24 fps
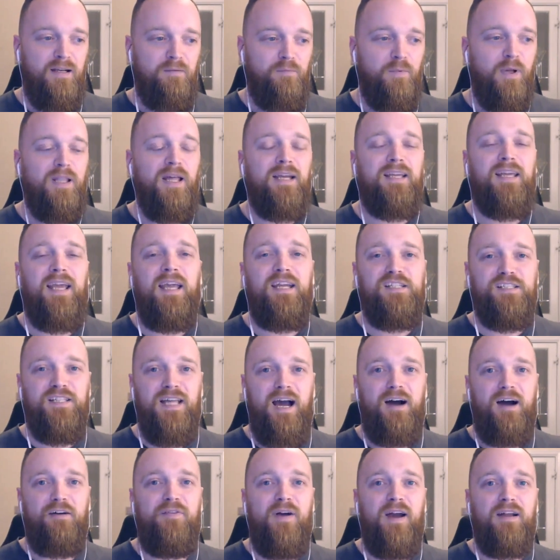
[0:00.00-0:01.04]
well, occasionally
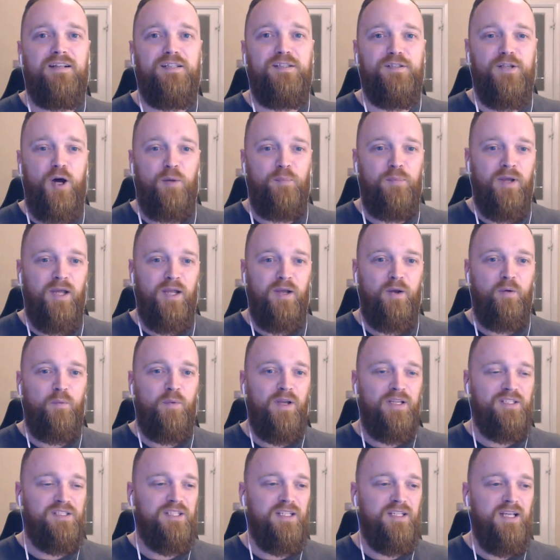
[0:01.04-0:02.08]
I'll find a topic
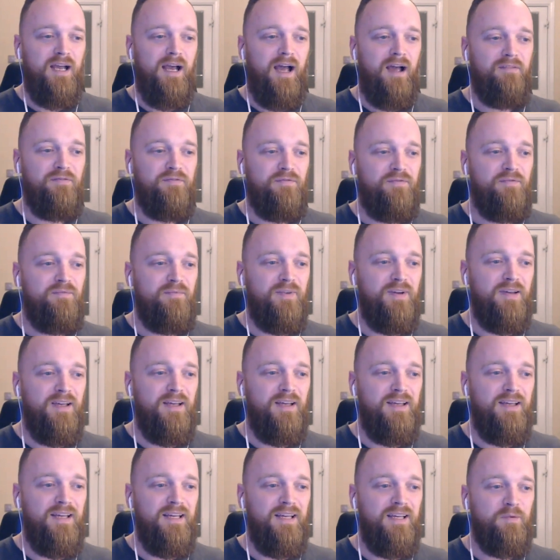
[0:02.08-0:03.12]
which I f-
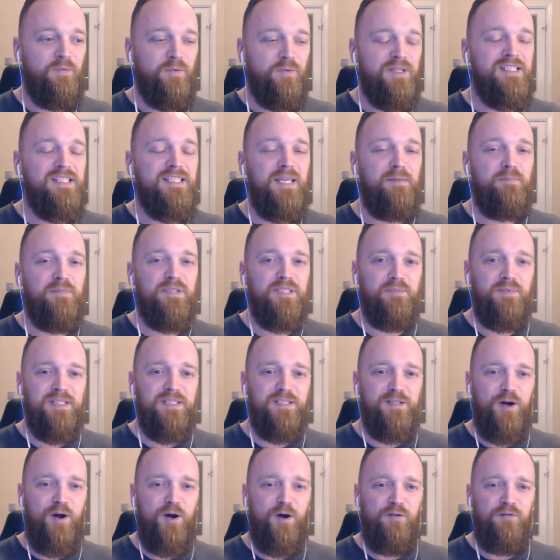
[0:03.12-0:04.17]
which seems to be
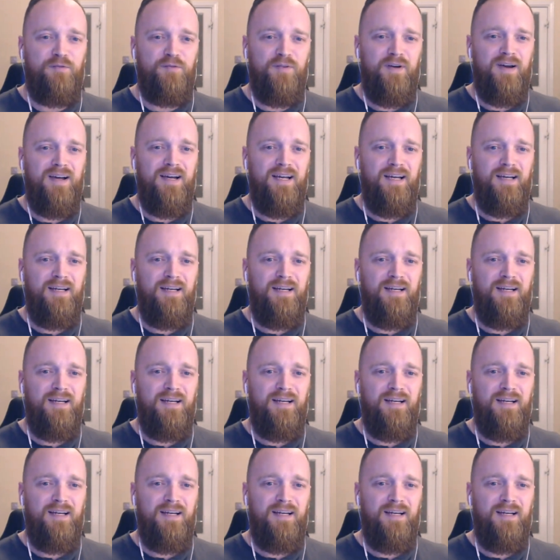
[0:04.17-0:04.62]
sort of